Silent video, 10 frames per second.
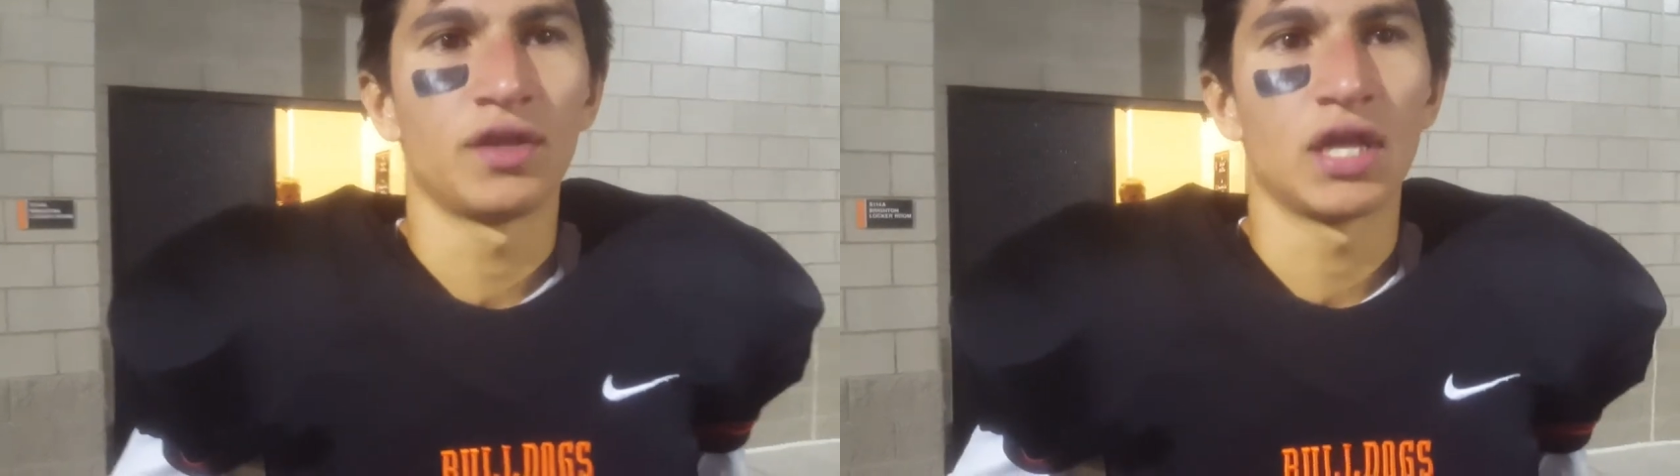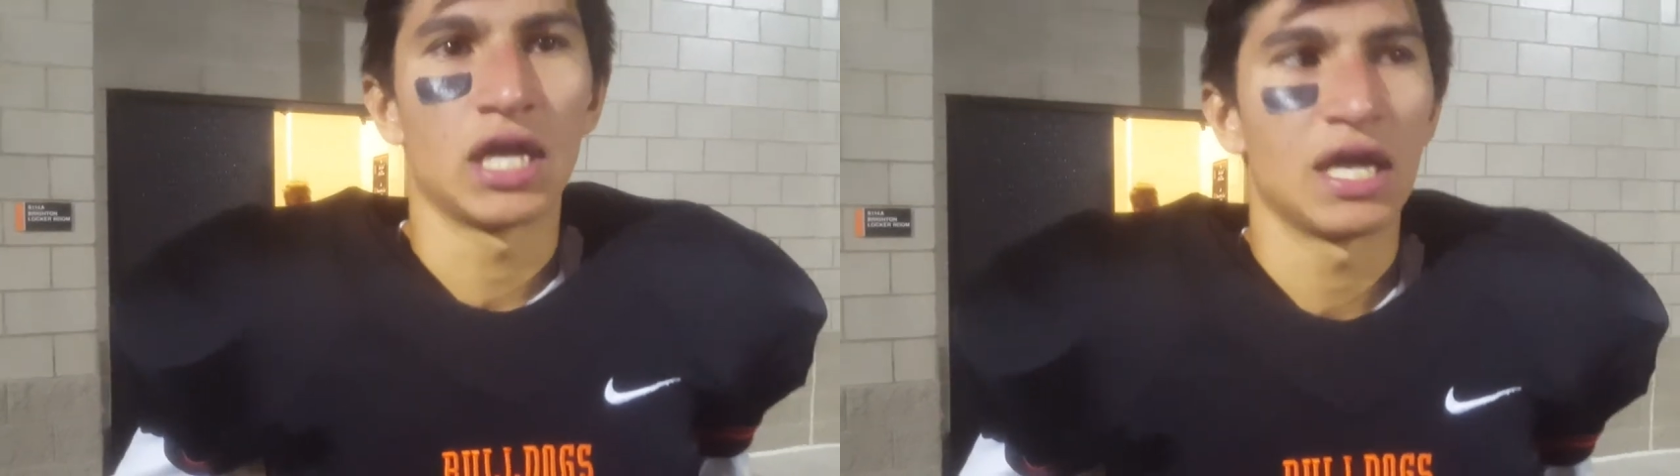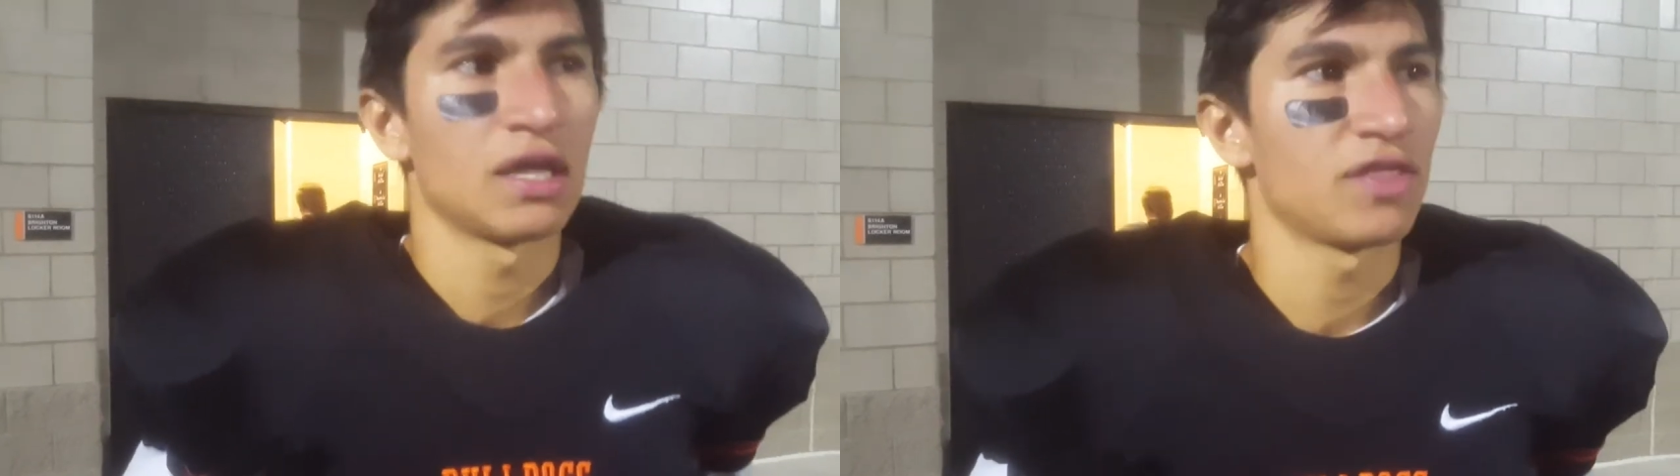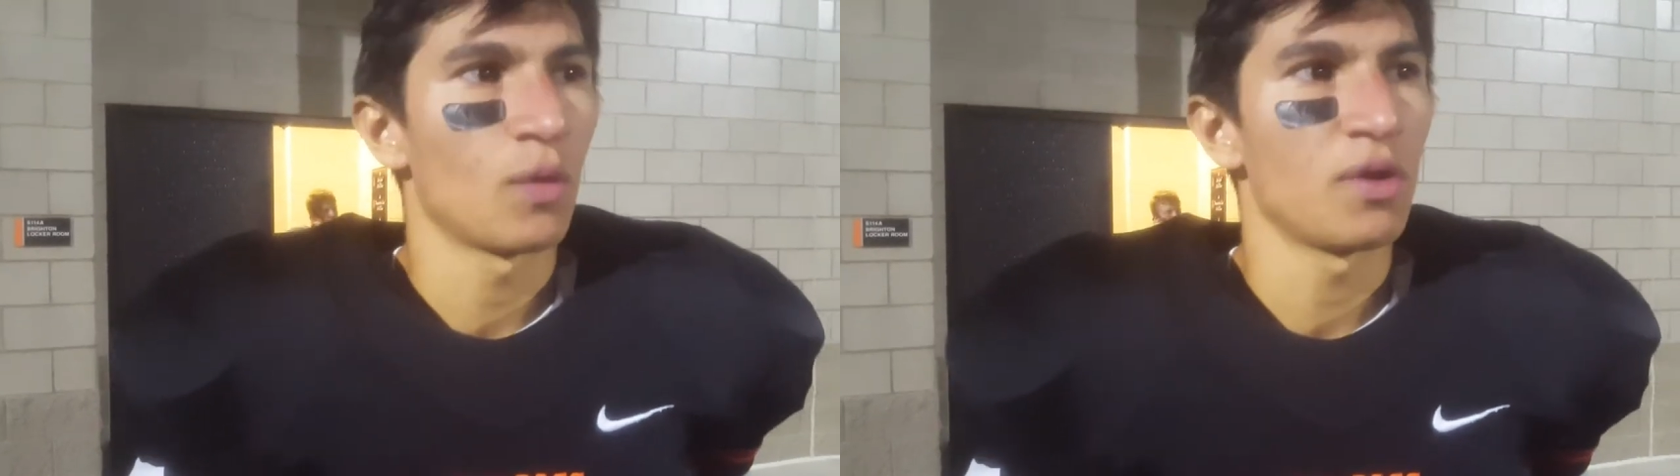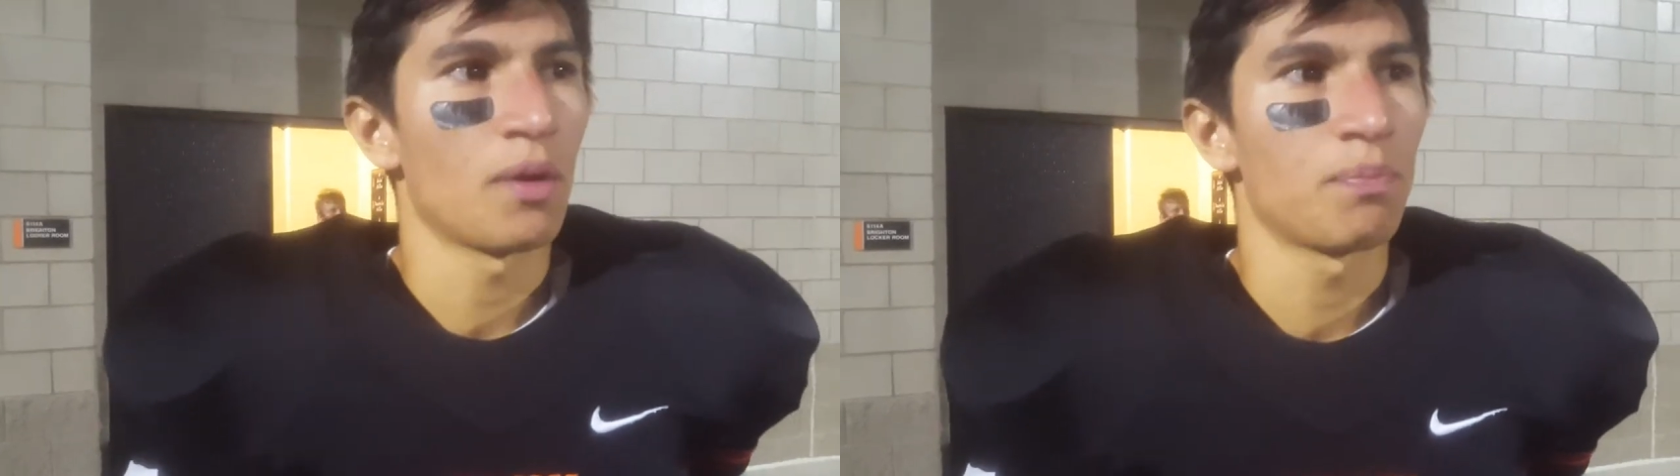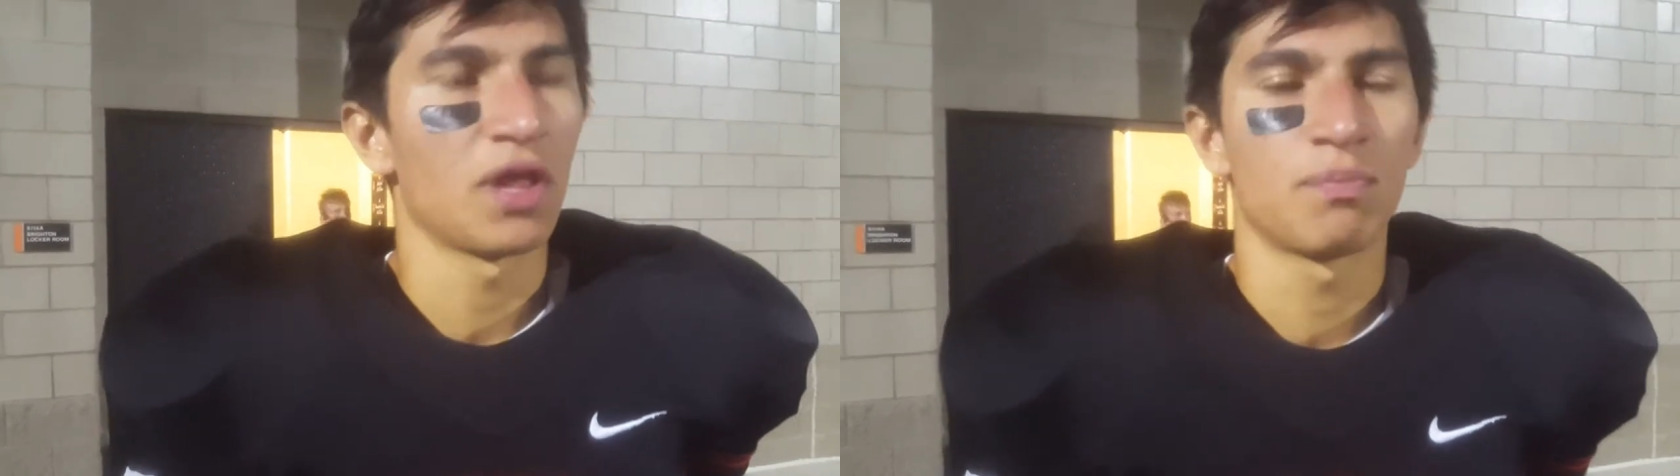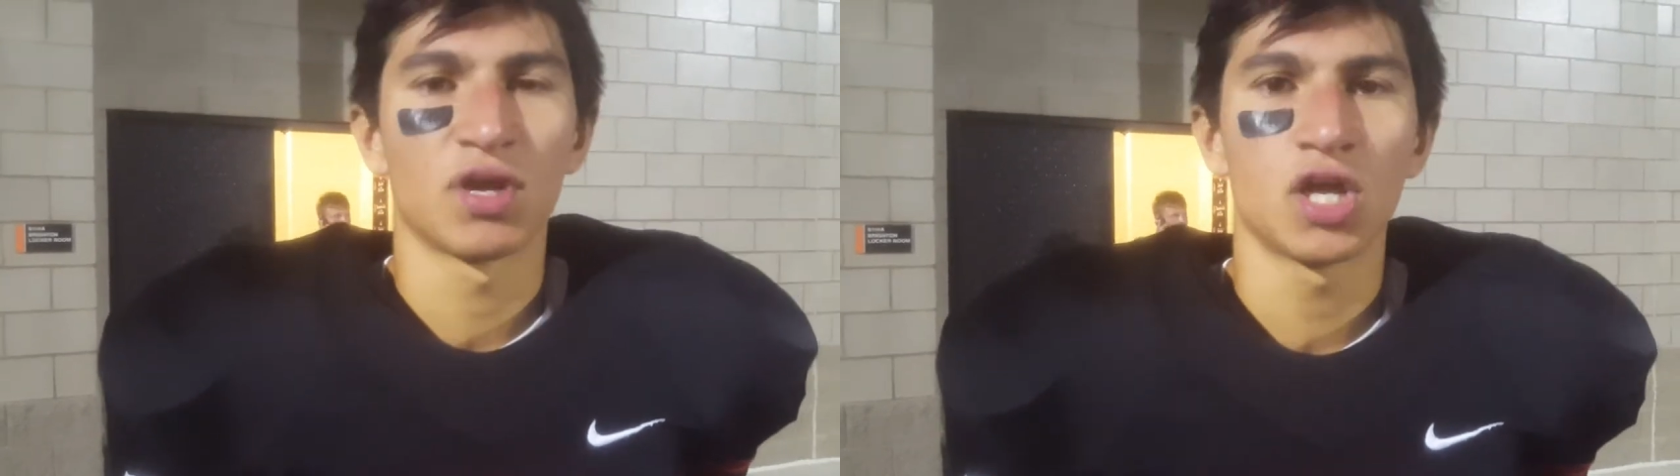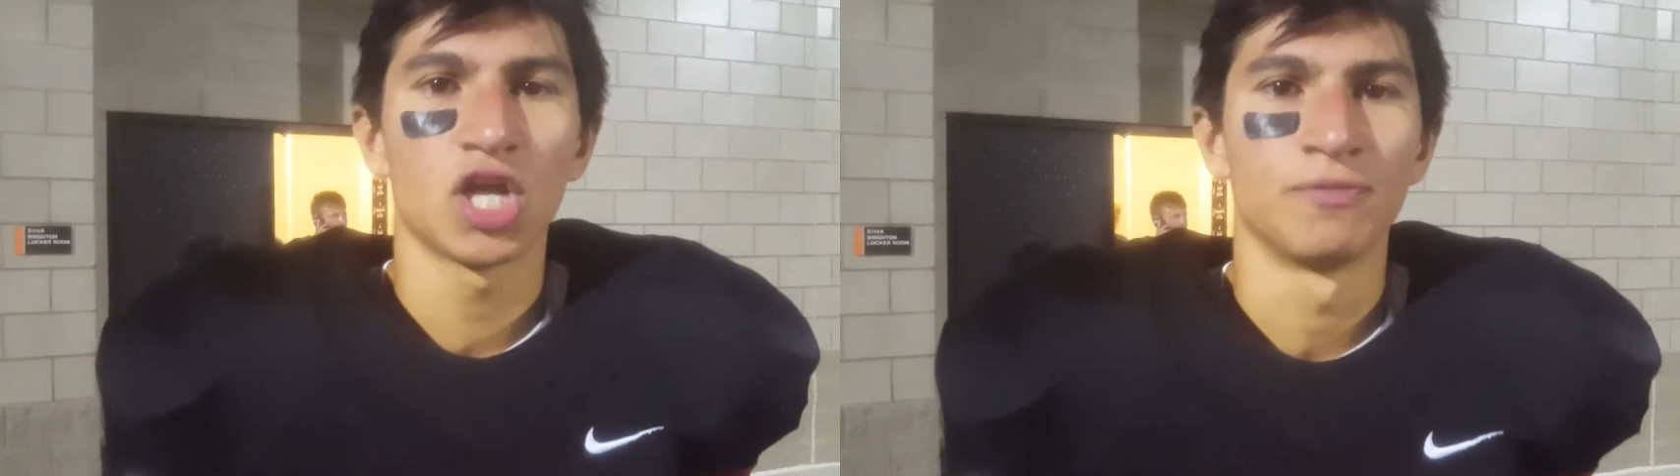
and I thought we all played pretty good.